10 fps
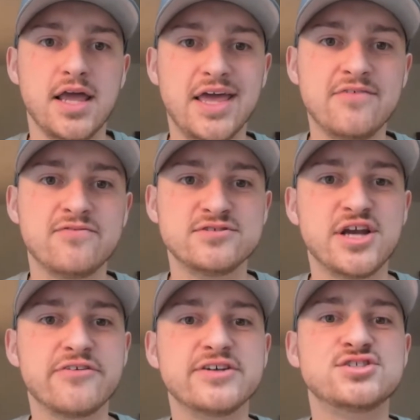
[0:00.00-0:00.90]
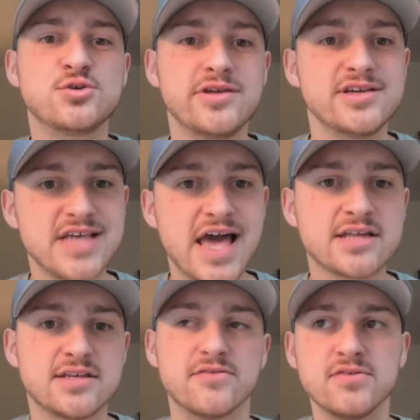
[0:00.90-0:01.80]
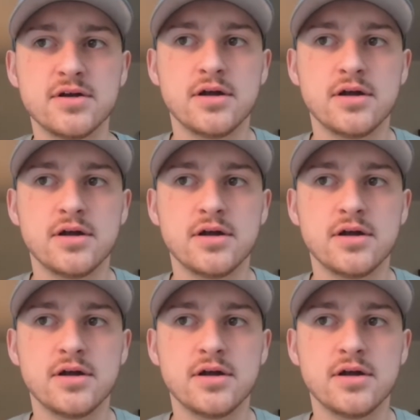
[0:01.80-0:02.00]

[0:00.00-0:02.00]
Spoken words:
if Jerry Jeudy is active.